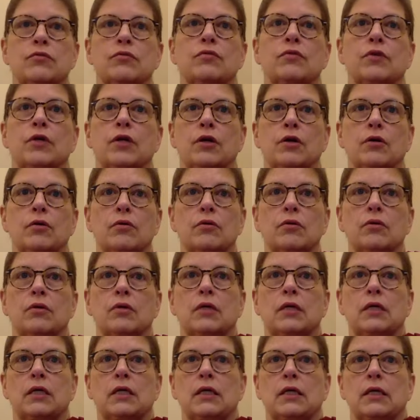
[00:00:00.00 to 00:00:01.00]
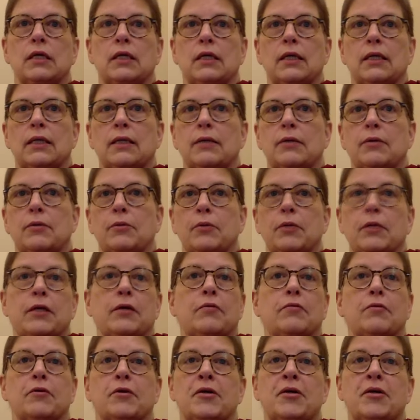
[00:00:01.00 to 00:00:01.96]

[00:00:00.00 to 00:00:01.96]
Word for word: you know, whatever